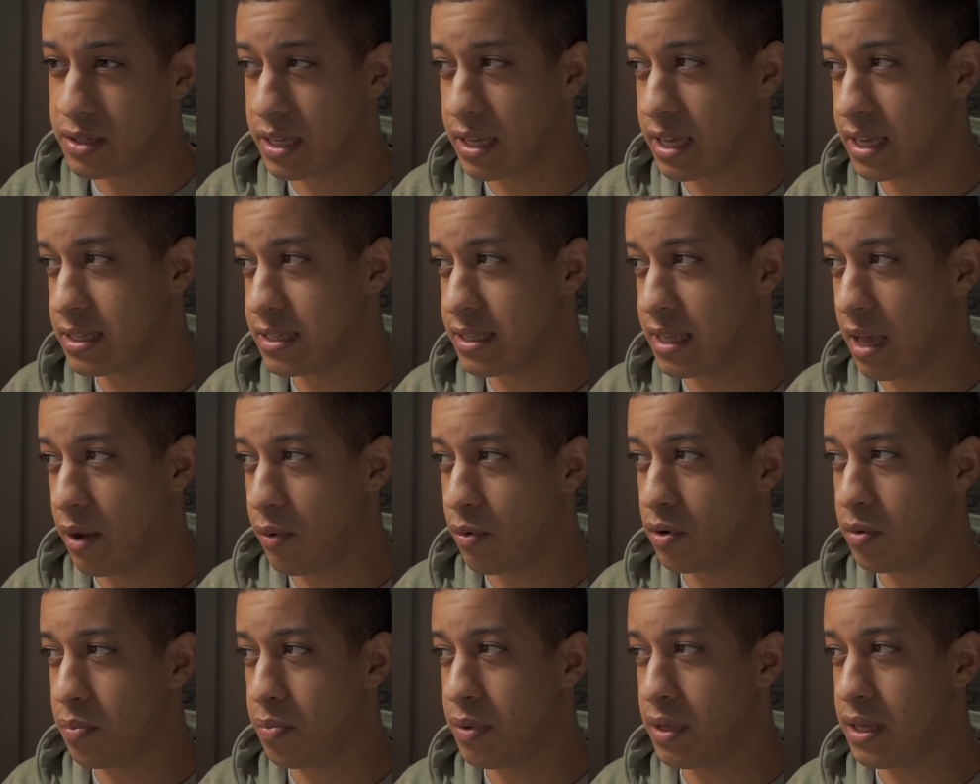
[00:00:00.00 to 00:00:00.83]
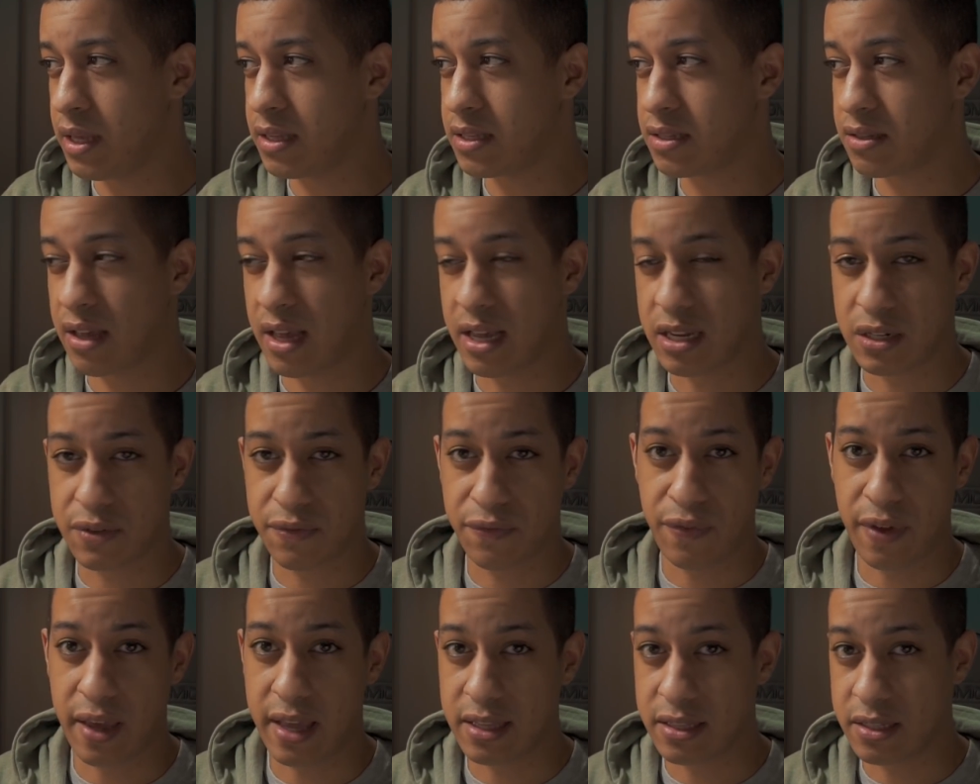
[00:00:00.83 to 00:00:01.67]
I guess that would be slash
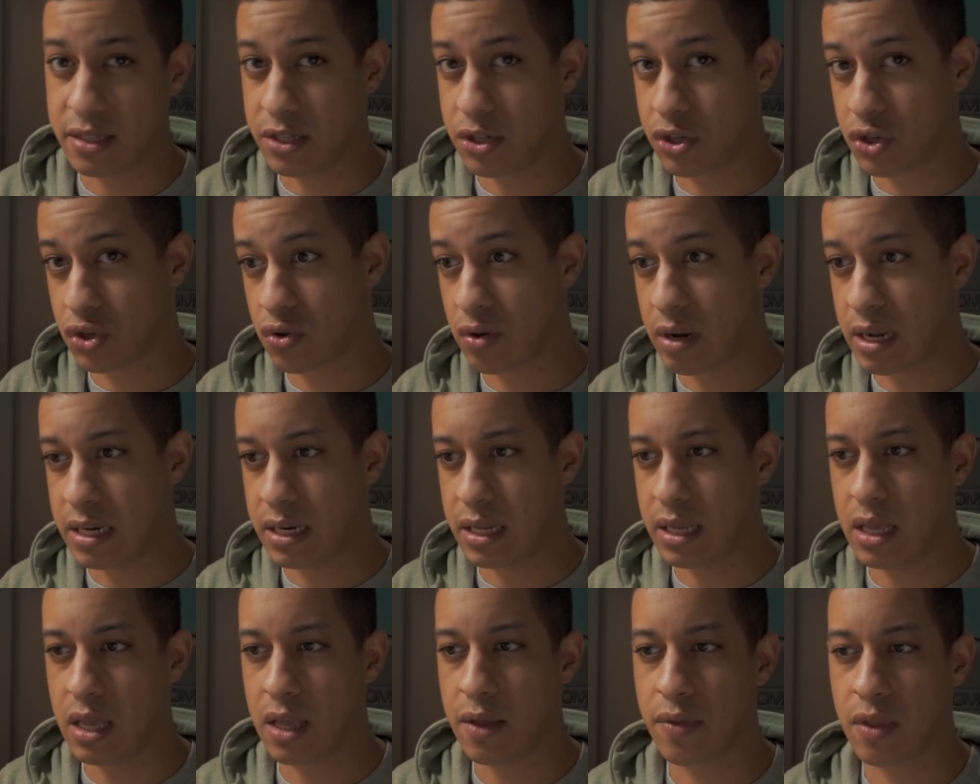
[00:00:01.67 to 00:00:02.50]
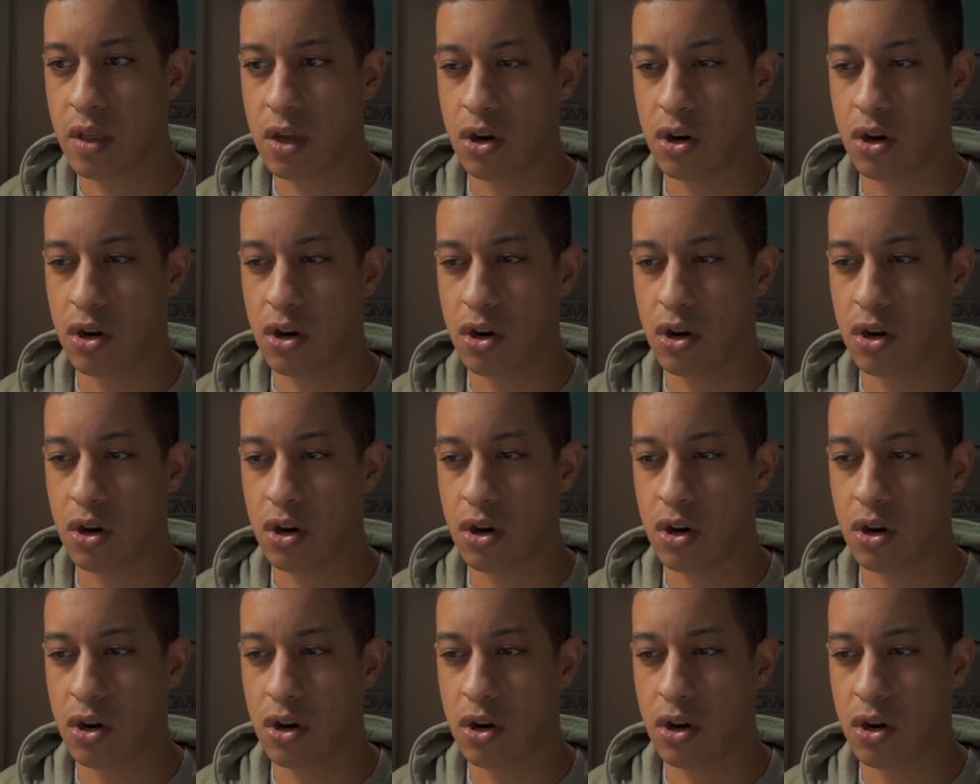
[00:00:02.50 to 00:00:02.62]
fancy trendy,